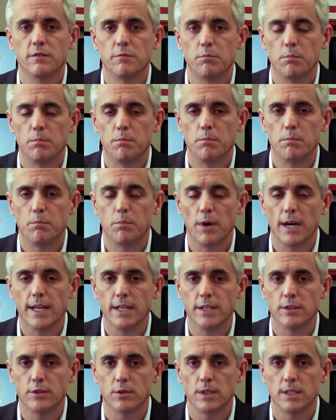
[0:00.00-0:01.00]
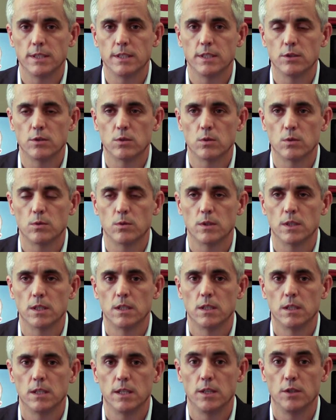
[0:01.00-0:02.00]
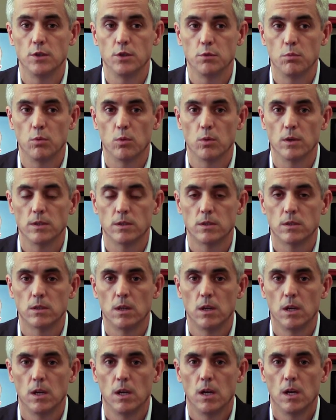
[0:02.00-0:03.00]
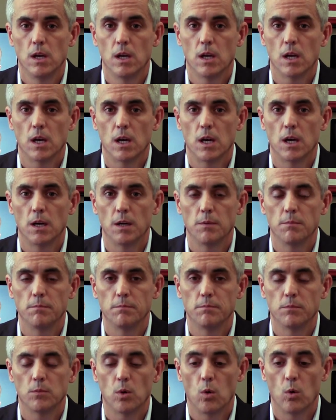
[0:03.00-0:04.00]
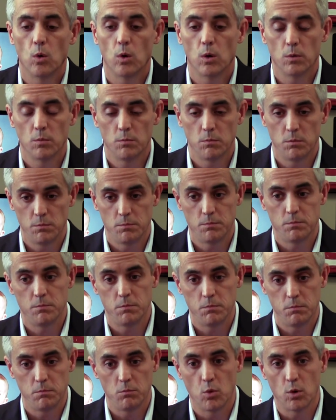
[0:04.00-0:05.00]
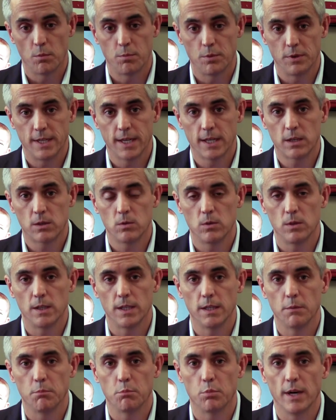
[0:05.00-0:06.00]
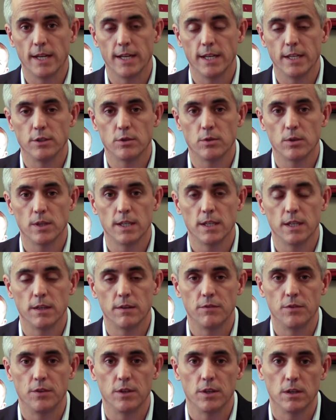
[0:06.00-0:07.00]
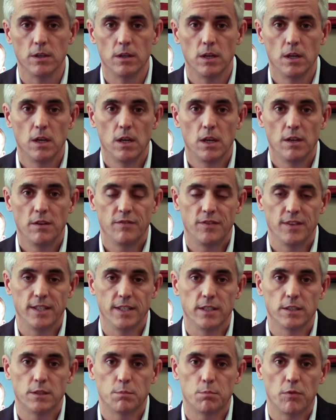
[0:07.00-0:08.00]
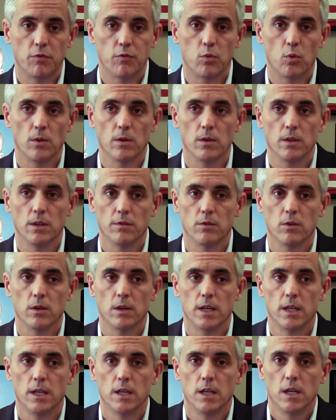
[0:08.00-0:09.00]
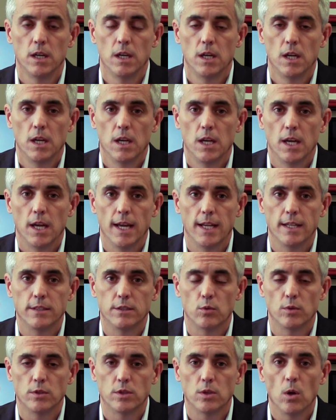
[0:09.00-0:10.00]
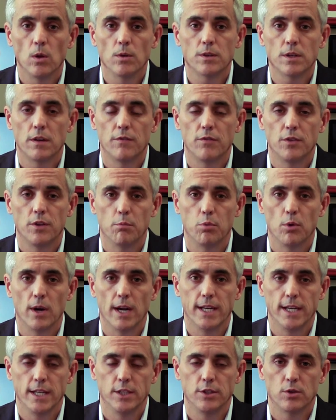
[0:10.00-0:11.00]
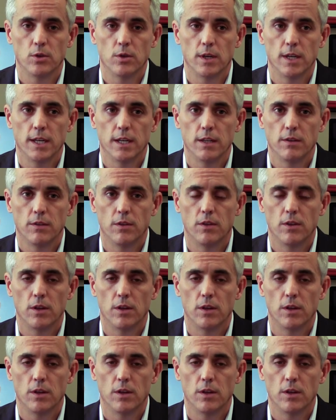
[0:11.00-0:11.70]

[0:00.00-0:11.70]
of brain injuries in children, in newborns, or more particularly, brain injury of the fetus before delivery. As a result of the brain injury,